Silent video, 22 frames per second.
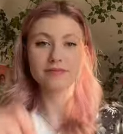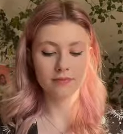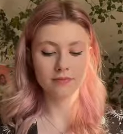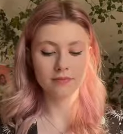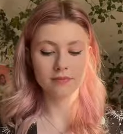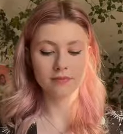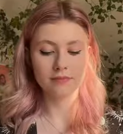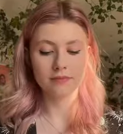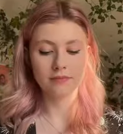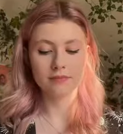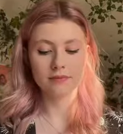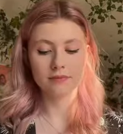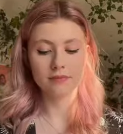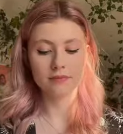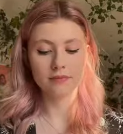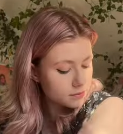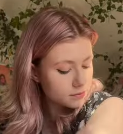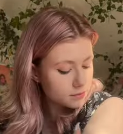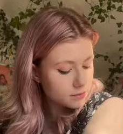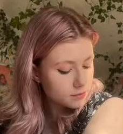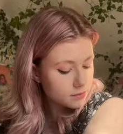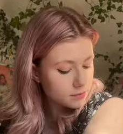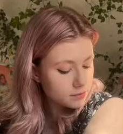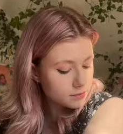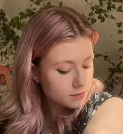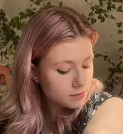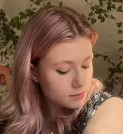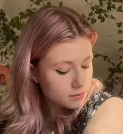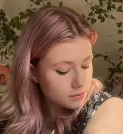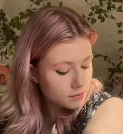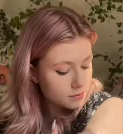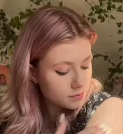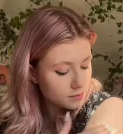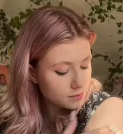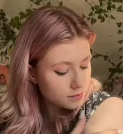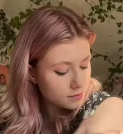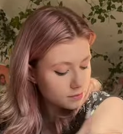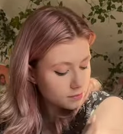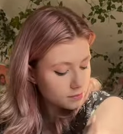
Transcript: Nobody speaks.